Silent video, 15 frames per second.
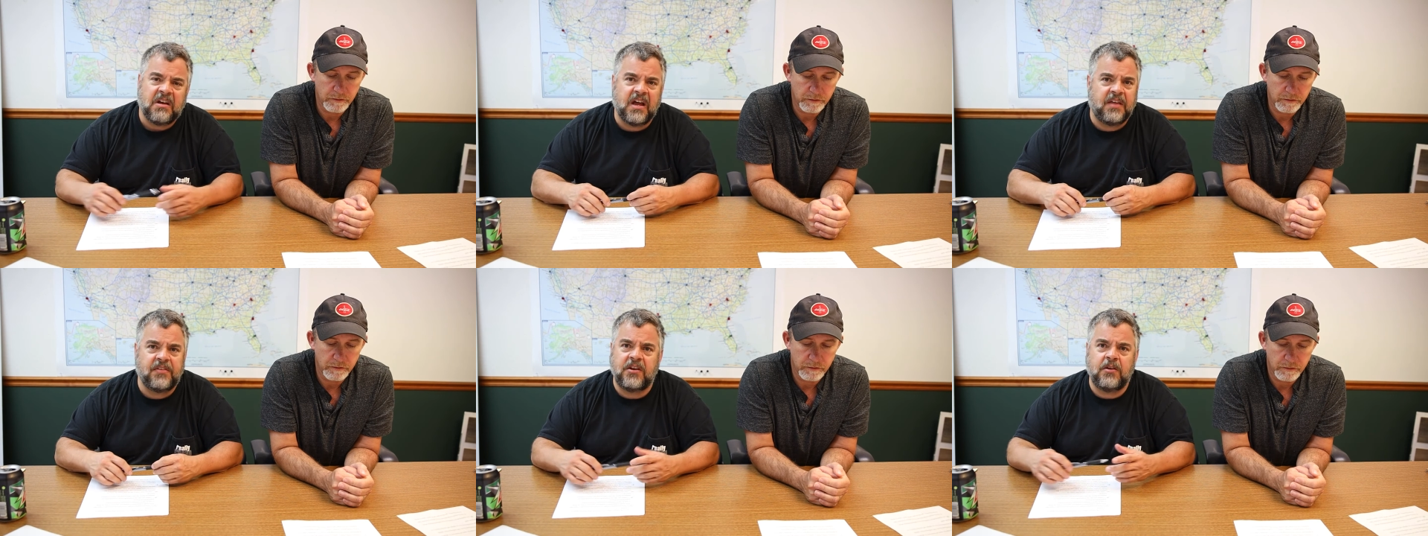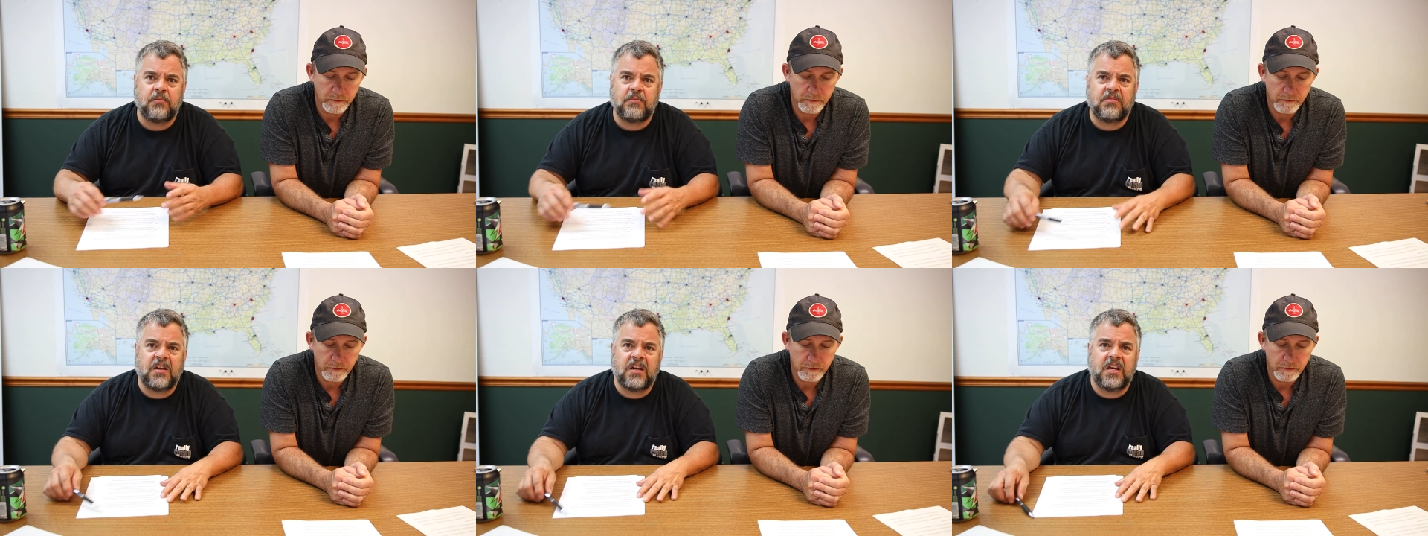Speaker 1: and then you
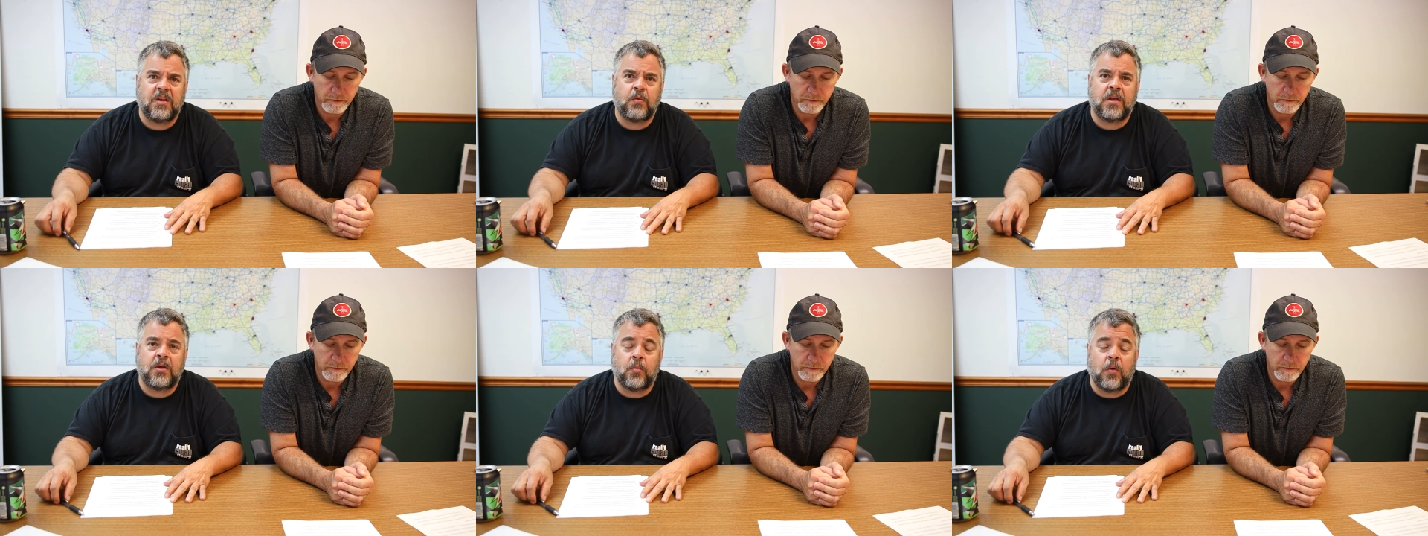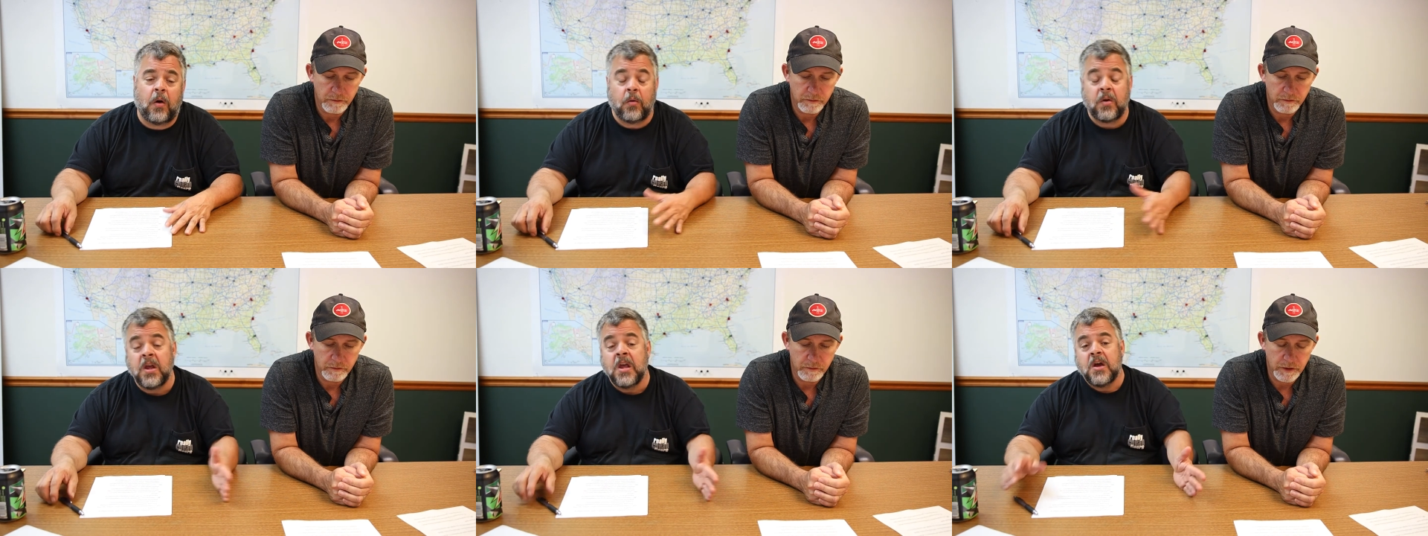can get any way you
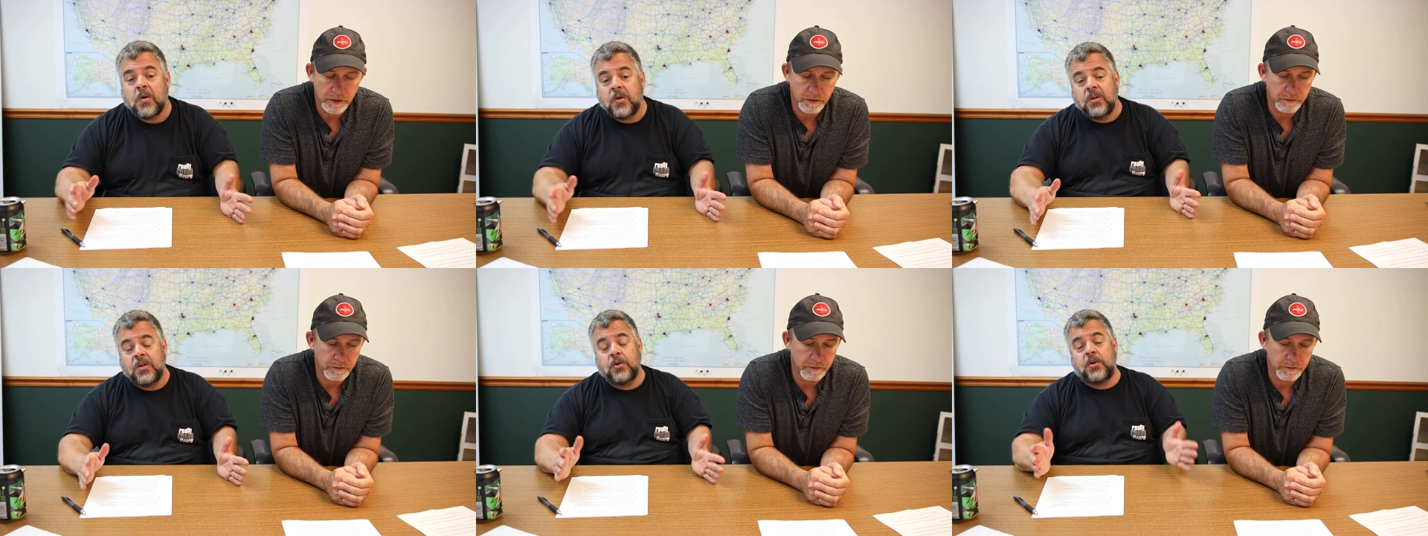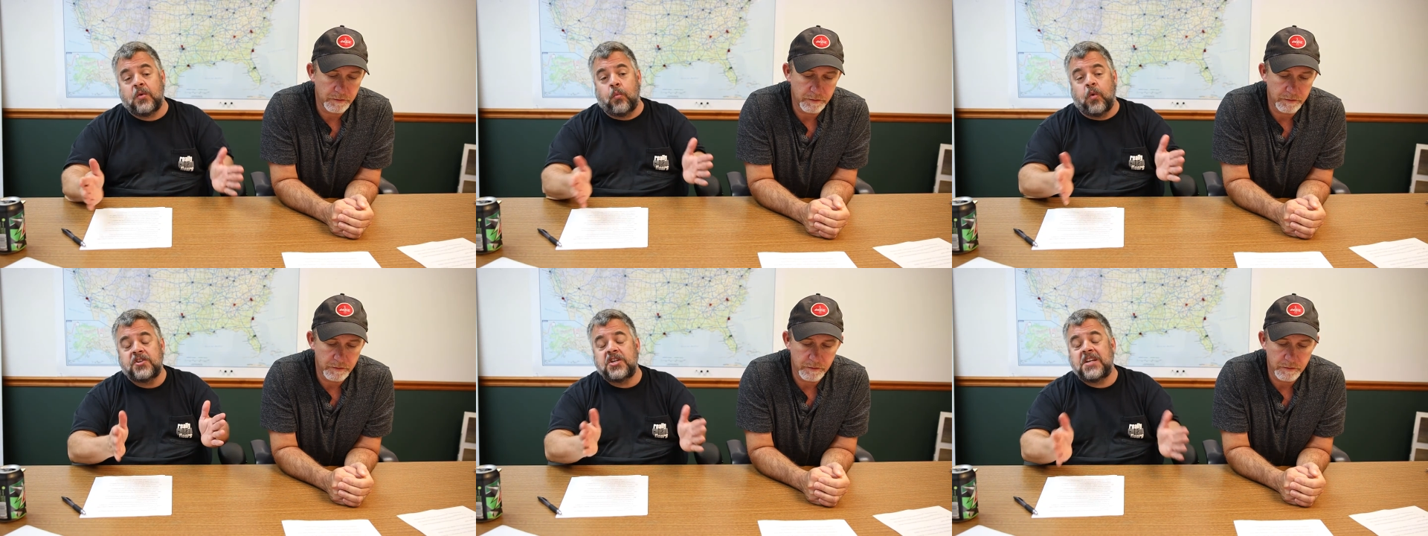want. You,
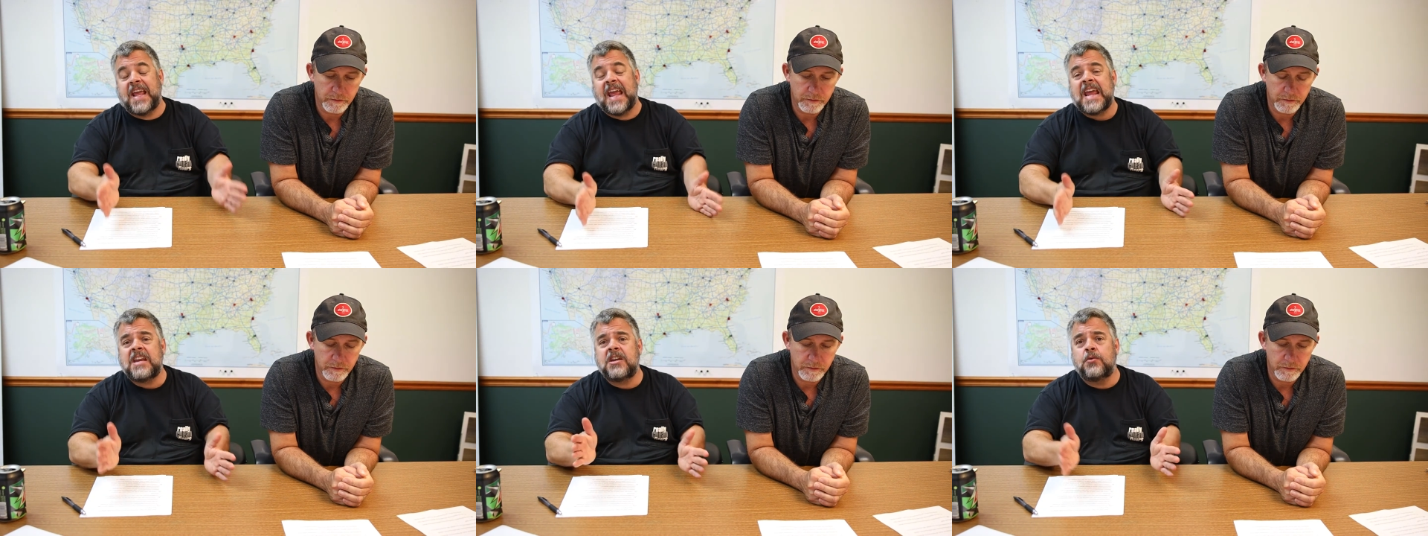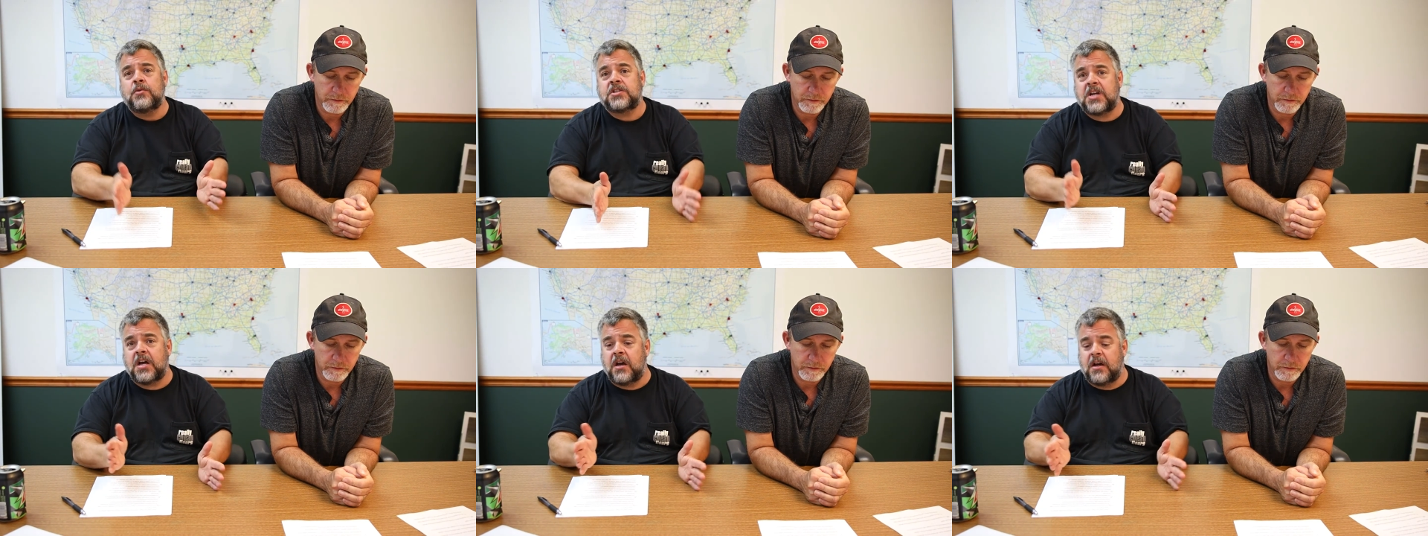what you can't do
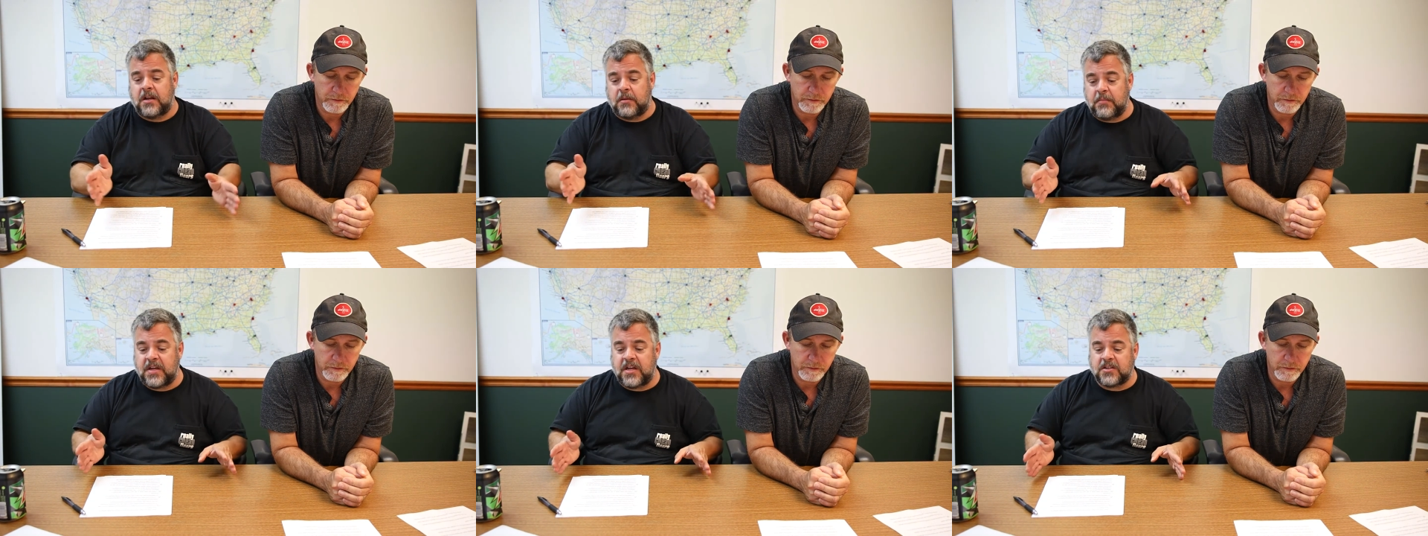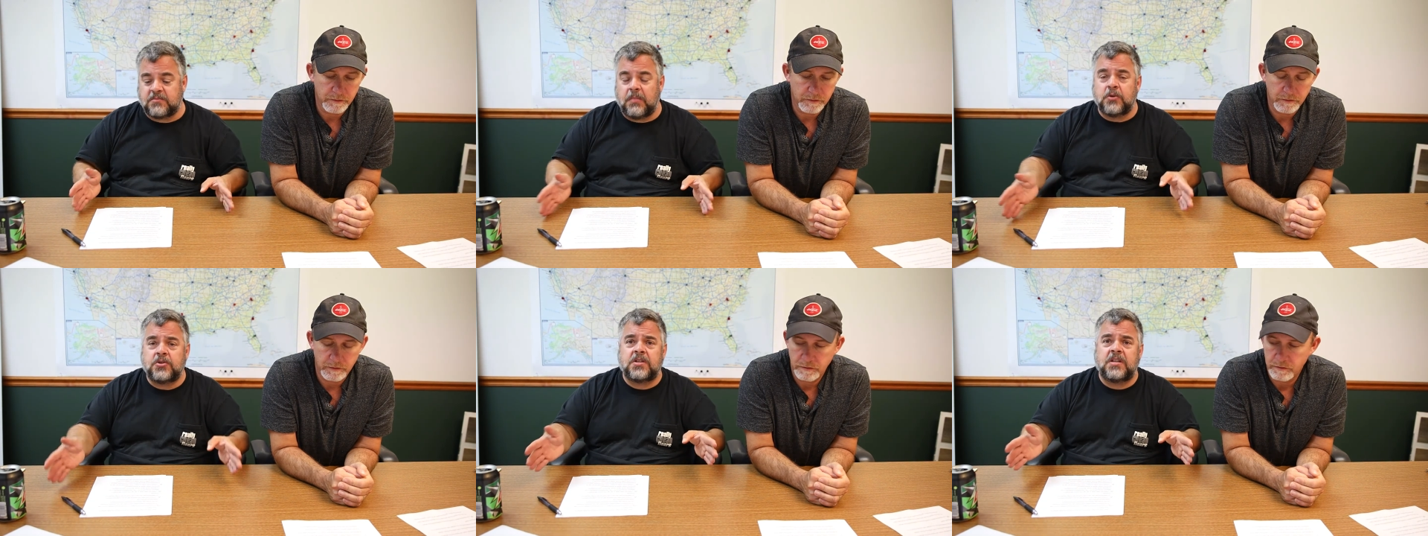is cut them, because
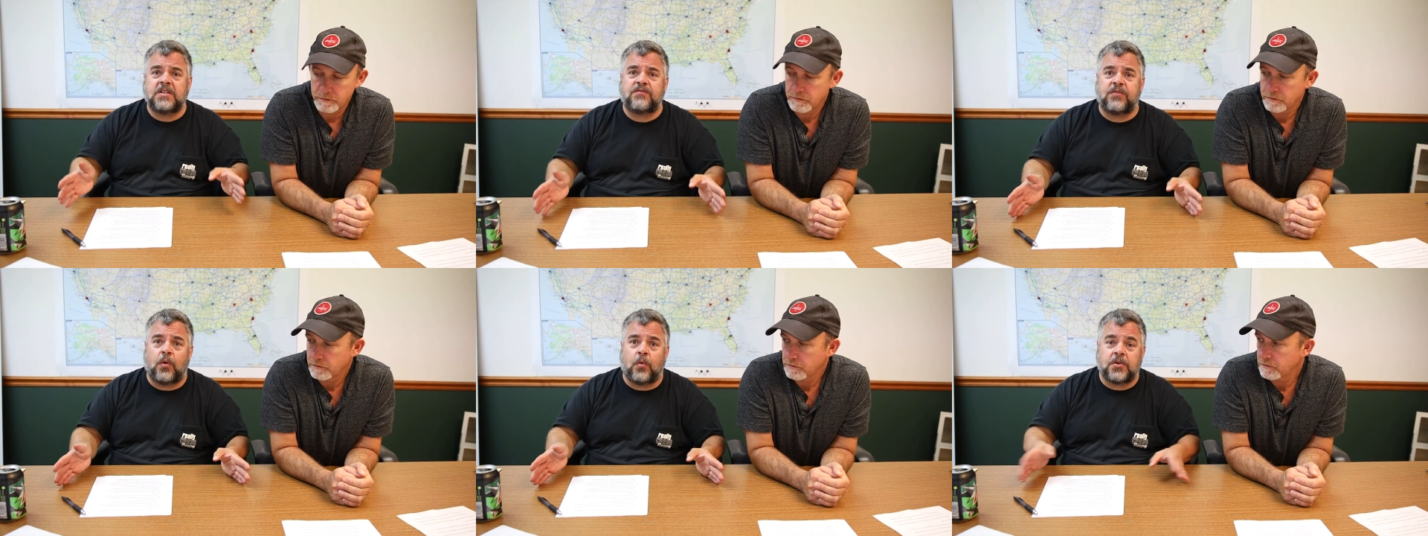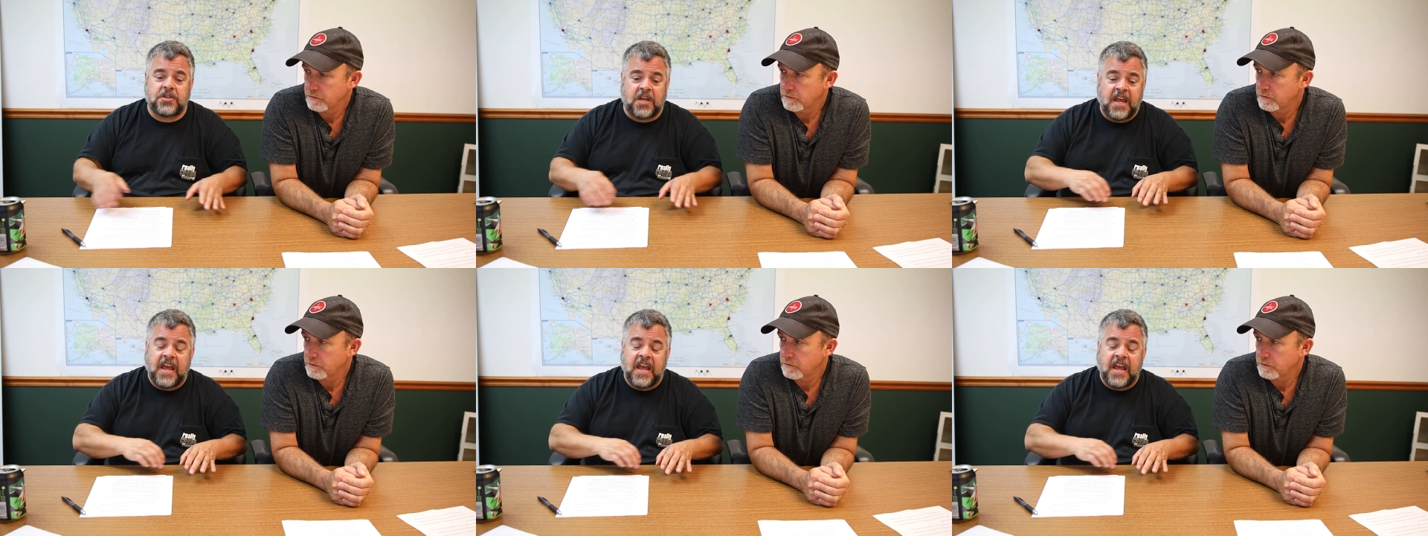most of these floors